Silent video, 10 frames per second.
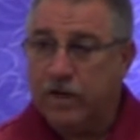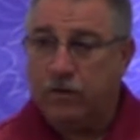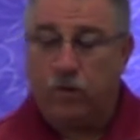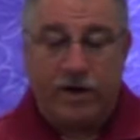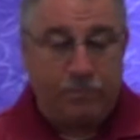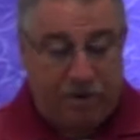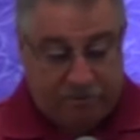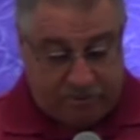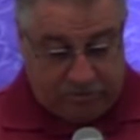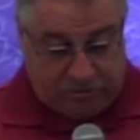And right
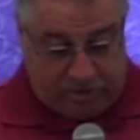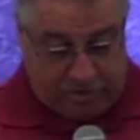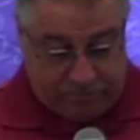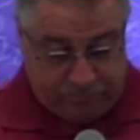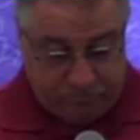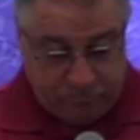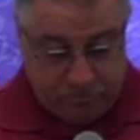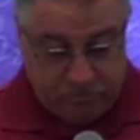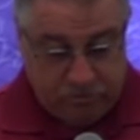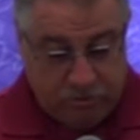about that time,
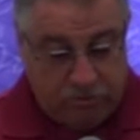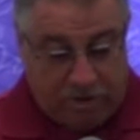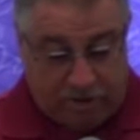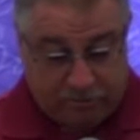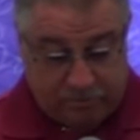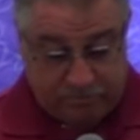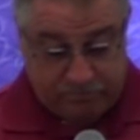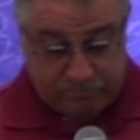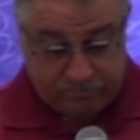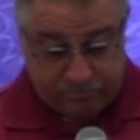you knocked.
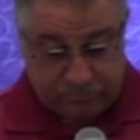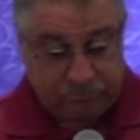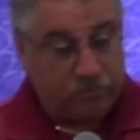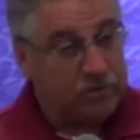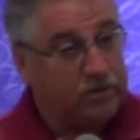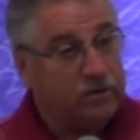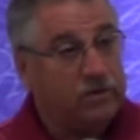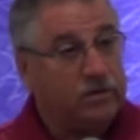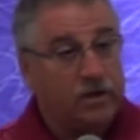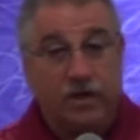
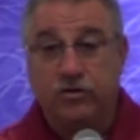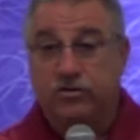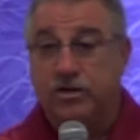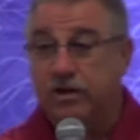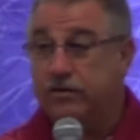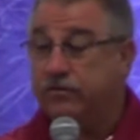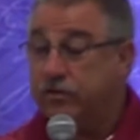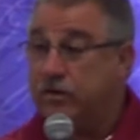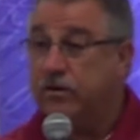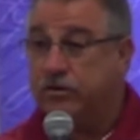And you said,
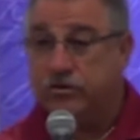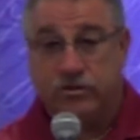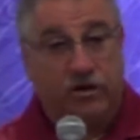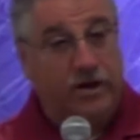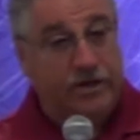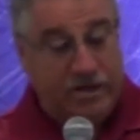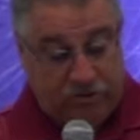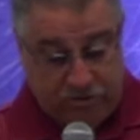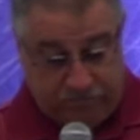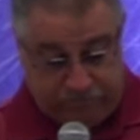"Sir, I
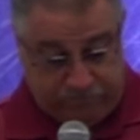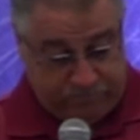need you."